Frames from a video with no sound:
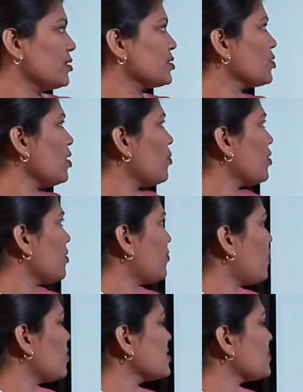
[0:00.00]
So our
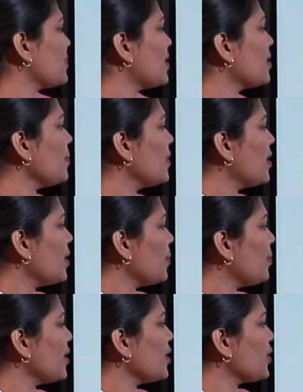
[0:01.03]
force become
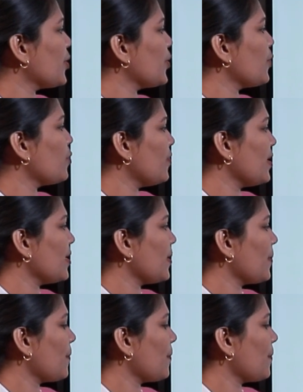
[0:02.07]
BQV.